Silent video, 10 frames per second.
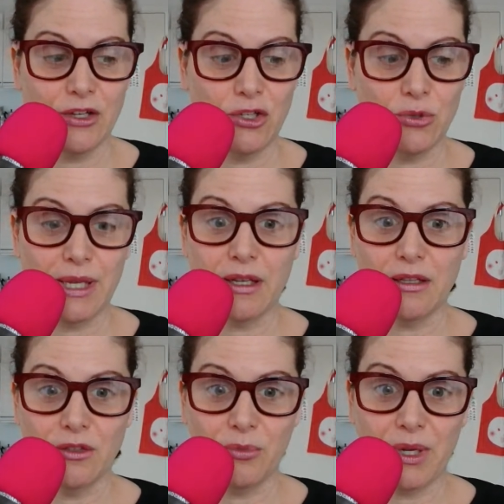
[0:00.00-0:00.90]
doing a
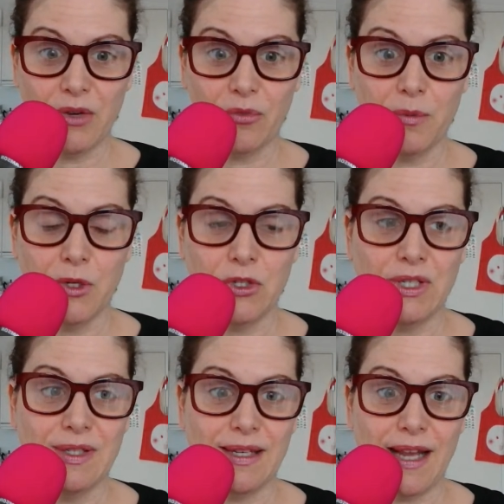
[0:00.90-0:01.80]
little bit of
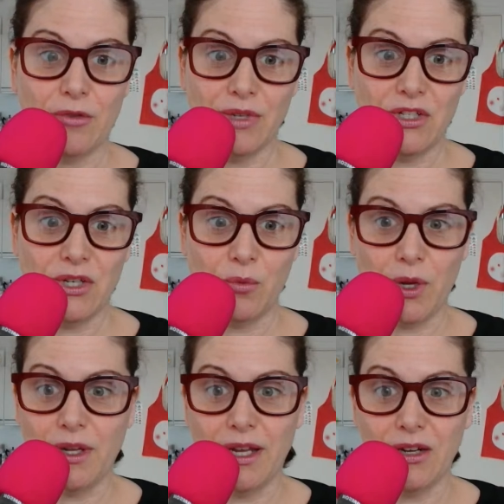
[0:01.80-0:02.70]
promotions and outreach and
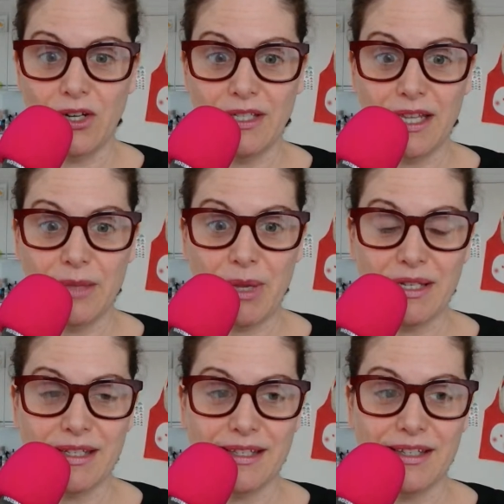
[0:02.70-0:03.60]
whatnot on a daily
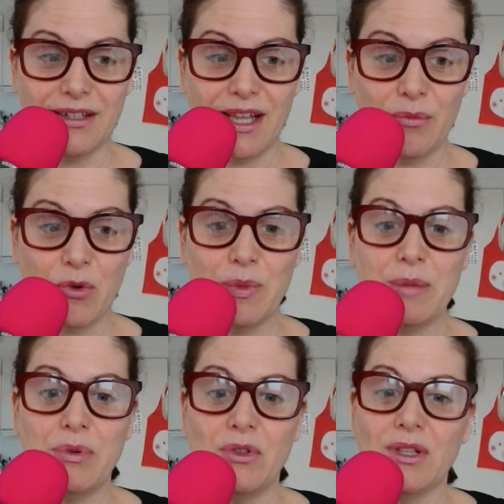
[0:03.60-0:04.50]
basis to get more
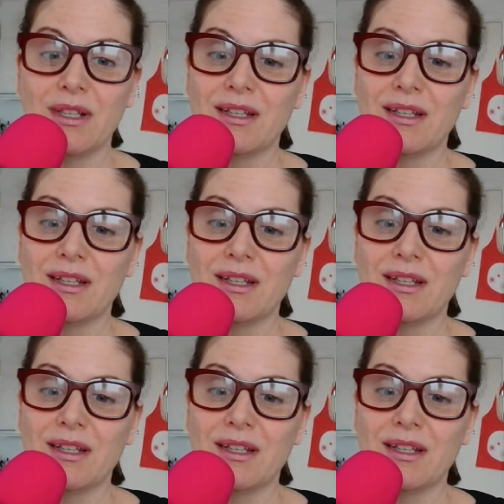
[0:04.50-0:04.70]
people